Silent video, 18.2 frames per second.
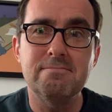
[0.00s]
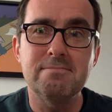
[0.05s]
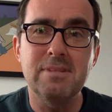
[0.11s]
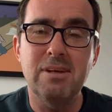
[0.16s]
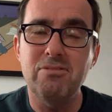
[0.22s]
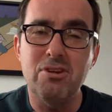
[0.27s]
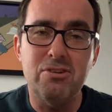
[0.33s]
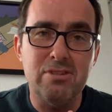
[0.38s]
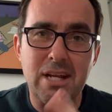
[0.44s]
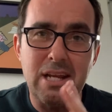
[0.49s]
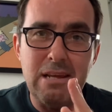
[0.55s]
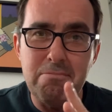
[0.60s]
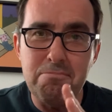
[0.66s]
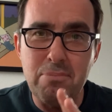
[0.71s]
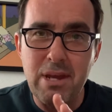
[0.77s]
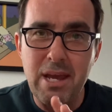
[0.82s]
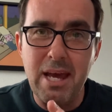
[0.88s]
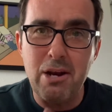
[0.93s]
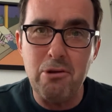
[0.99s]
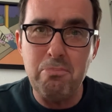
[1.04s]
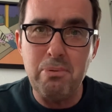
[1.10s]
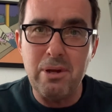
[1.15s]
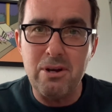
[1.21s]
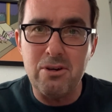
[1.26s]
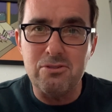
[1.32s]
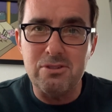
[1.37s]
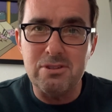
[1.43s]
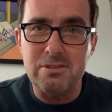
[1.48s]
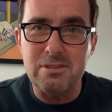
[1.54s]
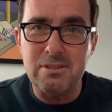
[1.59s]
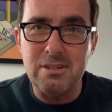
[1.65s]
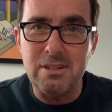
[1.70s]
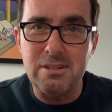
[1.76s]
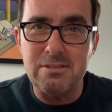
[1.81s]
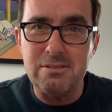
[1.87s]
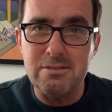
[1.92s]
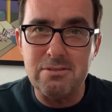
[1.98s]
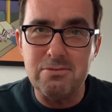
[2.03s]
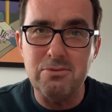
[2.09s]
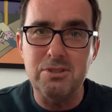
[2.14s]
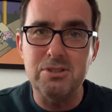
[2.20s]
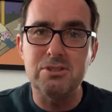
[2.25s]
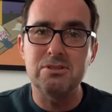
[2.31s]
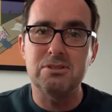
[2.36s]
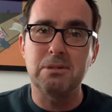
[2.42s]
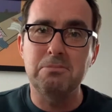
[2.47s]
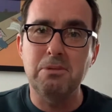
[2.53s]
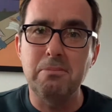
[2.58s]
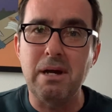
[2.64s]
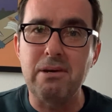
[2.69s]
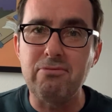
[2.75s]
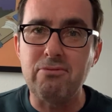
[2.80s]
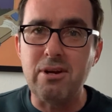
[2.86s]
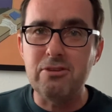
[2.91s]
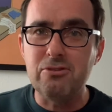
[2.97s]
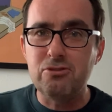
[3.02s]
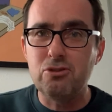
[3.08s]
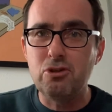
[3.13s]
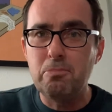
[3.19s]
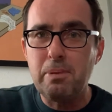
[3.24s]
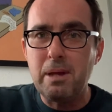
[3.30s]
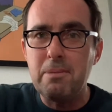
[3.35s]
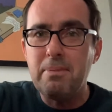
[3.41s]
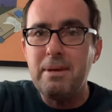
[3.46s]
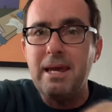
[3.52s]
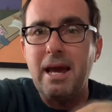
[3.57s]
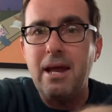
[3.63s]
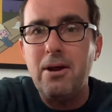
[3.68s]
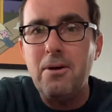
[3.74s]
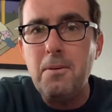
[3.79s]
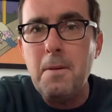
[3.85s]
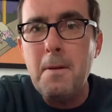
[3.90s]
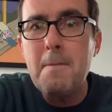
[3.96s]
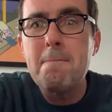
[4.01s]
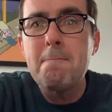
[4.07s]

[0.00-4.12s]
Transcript: If there's any piano players listening to this, which some of my friends do play piano,